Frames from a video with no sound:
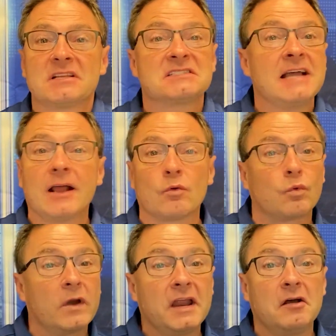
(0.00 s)
It's not a
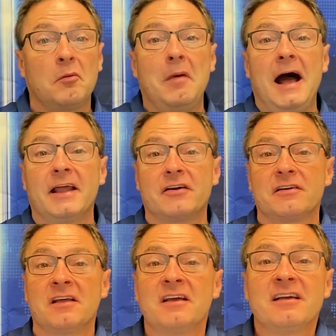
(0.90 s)
real
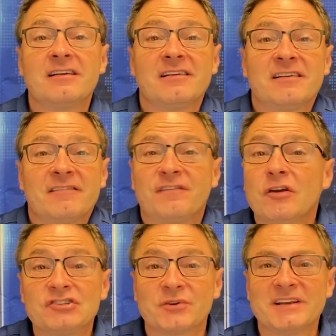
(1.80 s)
modern
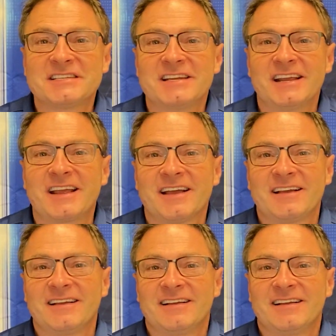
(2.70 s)
futuristic